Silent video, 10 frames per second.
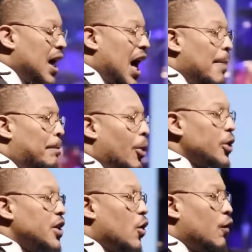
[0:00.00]
a
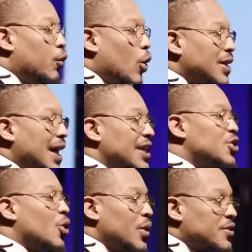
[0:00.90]
body of water is
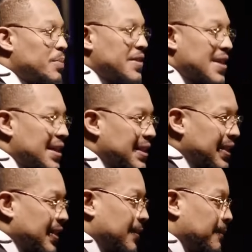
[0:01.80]
always presented.